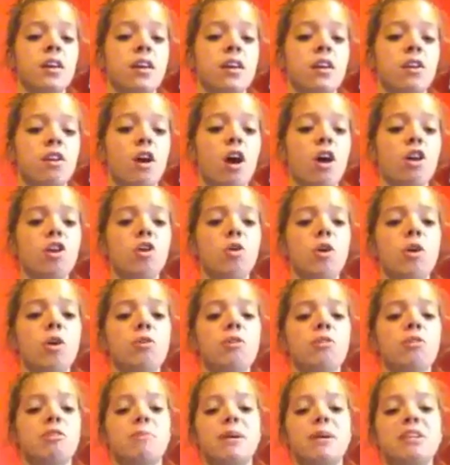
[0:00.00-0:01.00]
Not knowing
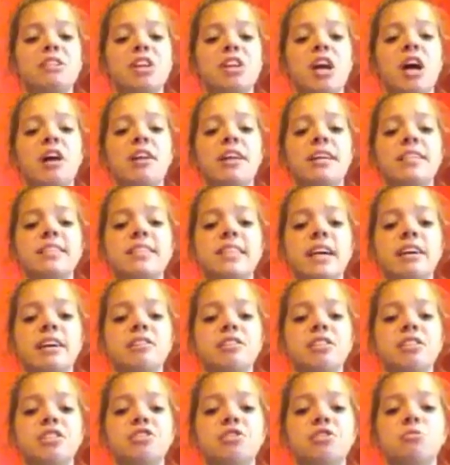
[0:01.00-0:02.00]
whether my child has Down
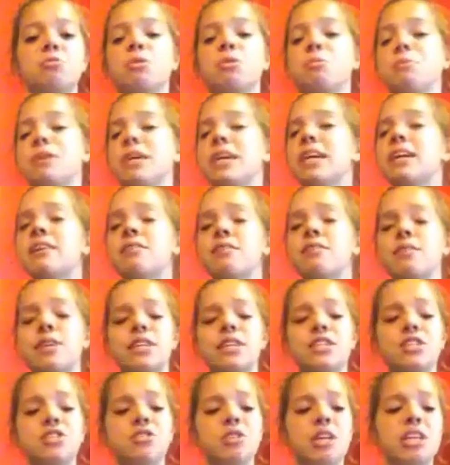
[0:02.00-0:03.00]
syndrome would be equally
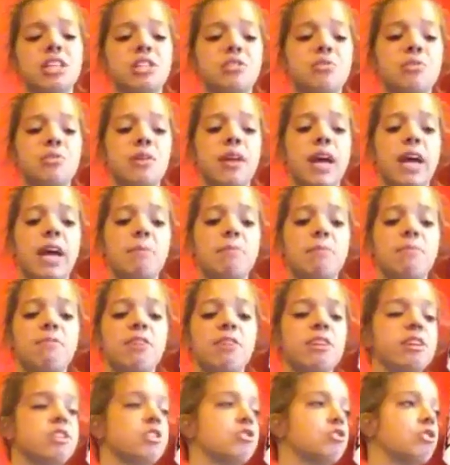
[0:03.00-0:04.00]
as stressful. I'd
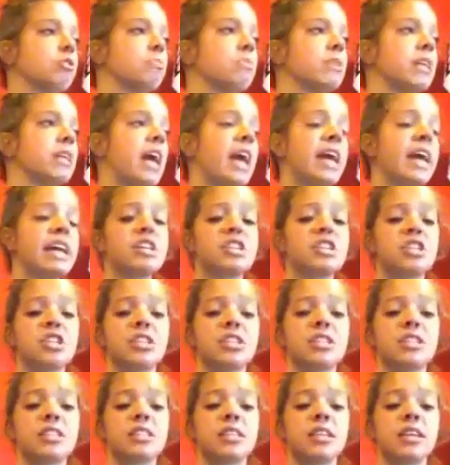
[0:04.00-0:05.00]
feel extremely
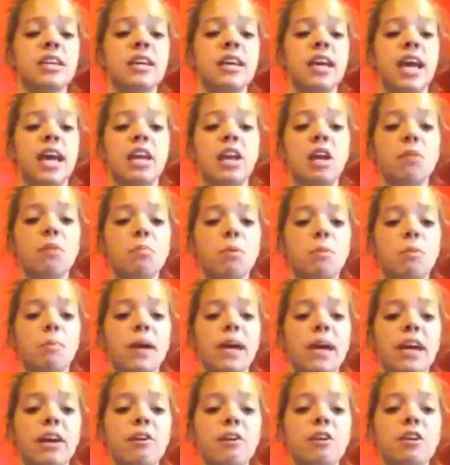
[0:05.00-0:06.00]
anxious and
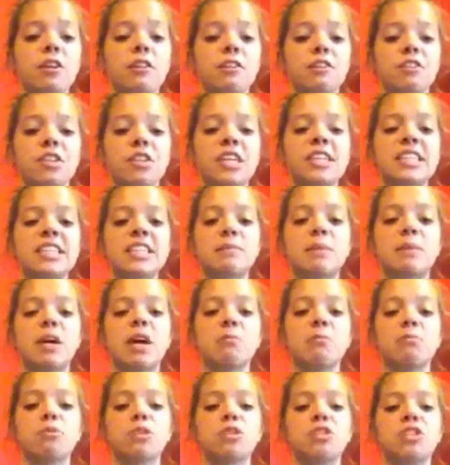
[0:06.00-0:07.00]
unprepared. The chance that my
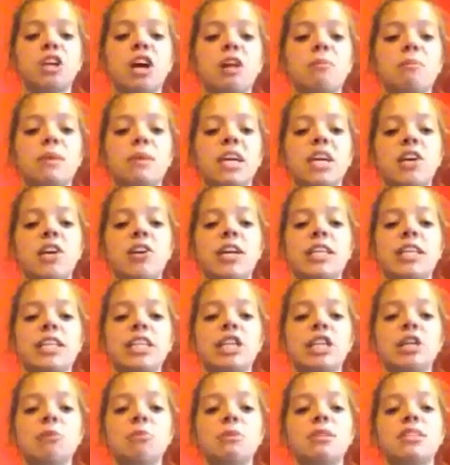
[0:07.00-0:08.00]
unborn child might carry a
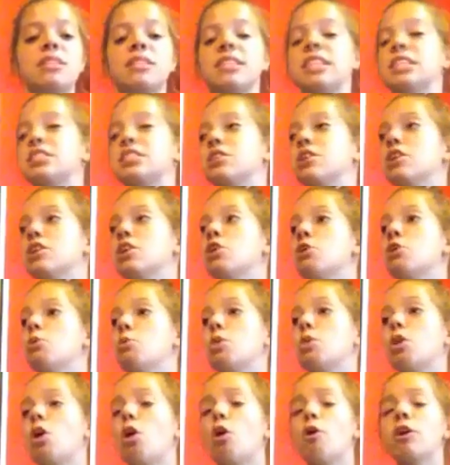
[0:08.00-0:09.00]
terrible disease
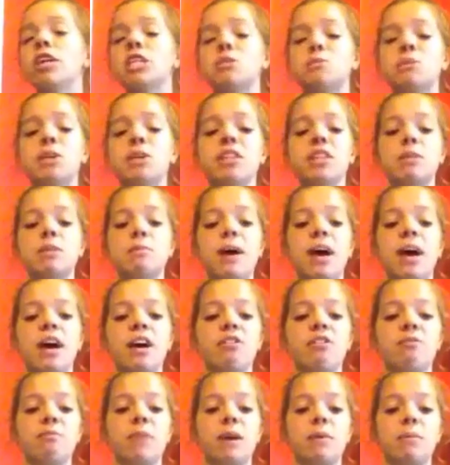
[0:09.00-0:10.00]
would always be on the
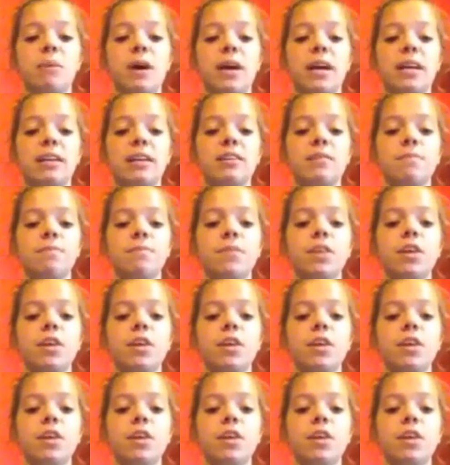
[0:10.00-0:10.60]
back of my mind.